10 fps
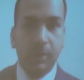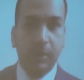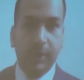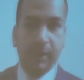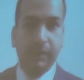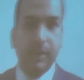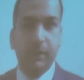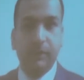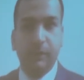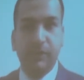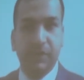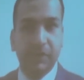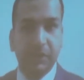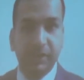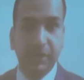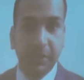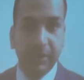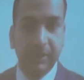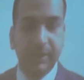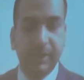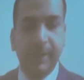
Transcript: trading venue for securities tokens.